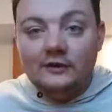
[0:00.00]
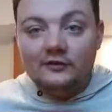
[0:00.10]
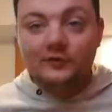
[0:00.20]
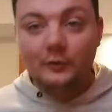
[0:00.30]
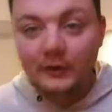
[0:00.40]

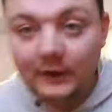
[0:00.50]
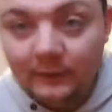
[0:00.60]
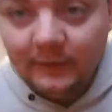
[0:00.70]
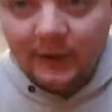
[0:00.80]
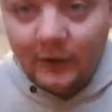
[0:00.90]
Just a quick
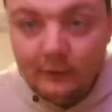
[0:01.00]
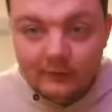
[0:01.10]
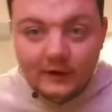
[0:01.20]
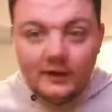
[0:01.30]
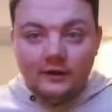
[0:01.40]
little video.
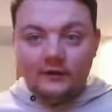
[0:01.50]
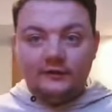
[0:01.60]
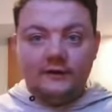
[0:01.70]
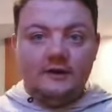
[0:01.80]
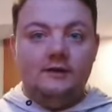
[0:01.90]
Like I
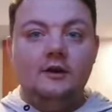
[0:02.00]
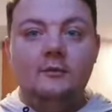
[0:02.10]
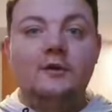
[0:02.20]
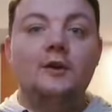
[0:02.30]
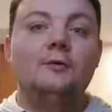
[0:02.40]
say,
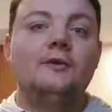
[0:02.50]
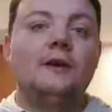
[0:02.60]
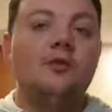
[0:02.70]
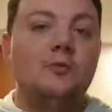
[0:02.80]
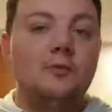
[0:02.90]
I'm in a
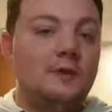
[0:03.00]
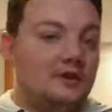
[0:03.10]
hotel at the moment.